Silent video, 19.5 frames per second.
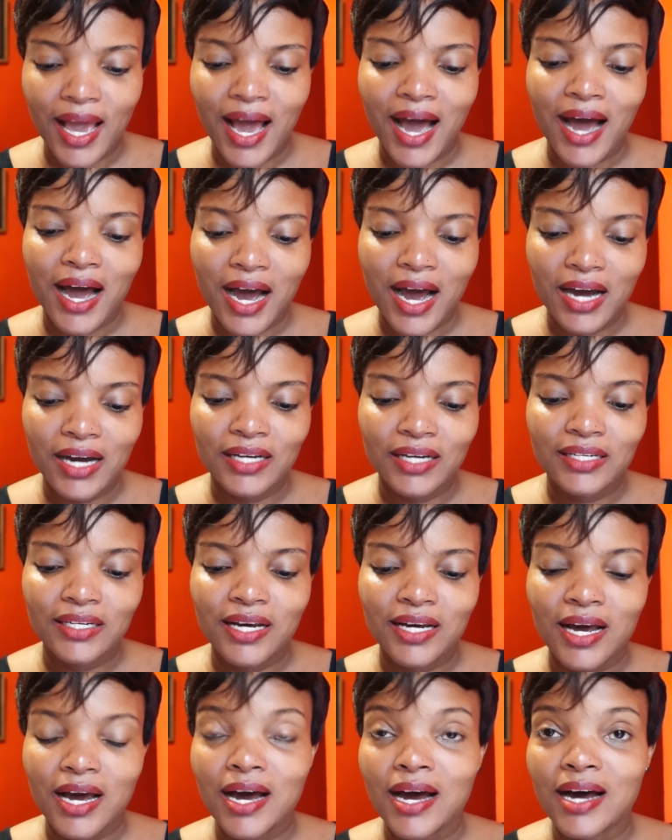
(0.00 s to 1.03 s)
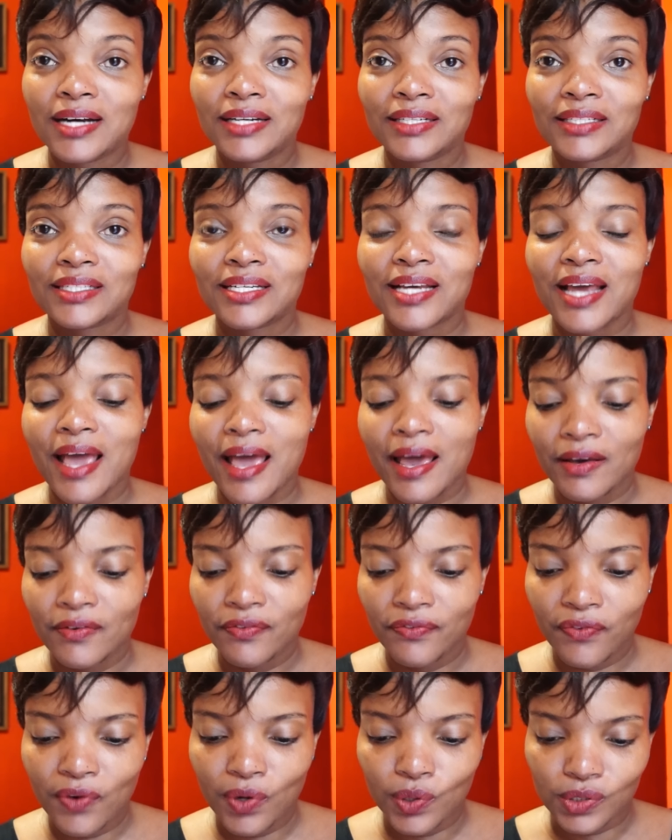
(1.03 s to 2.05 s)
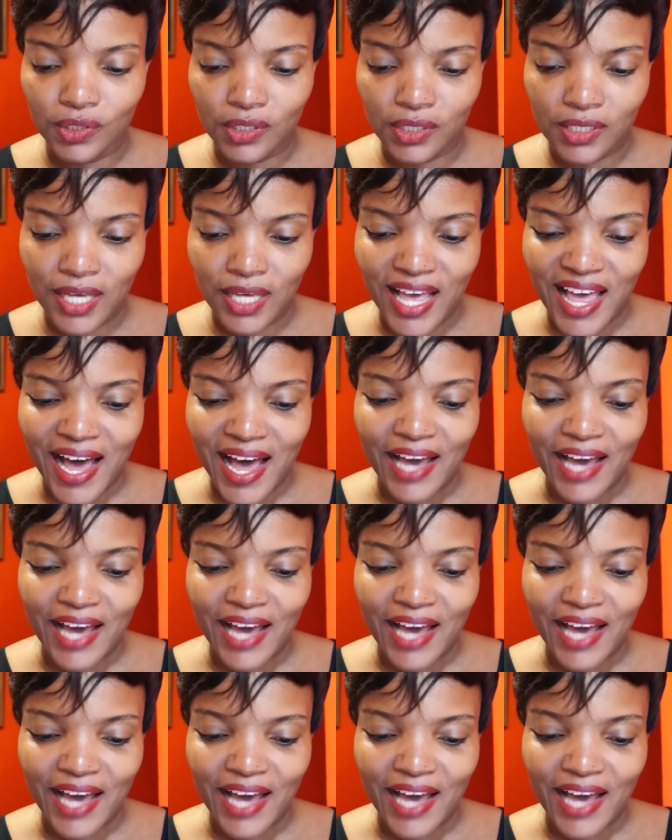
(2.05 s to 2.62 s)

hard-earned efforts.